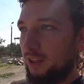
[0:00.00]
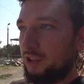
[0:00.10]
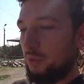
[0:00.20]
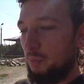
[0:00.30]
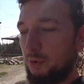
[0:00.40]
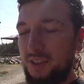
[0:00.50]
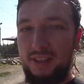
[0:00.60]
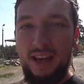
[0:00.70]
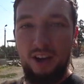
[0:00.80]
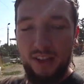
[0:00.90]
someone would
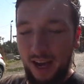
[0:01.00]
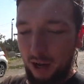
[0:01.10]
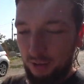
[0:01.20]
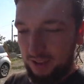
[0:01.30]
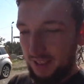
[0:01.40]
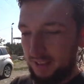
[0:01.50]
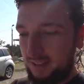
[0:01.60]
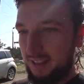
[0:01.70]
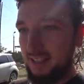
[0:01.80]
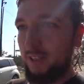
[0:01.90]
sit on the outside
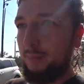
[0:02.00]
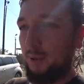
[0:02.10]
seat and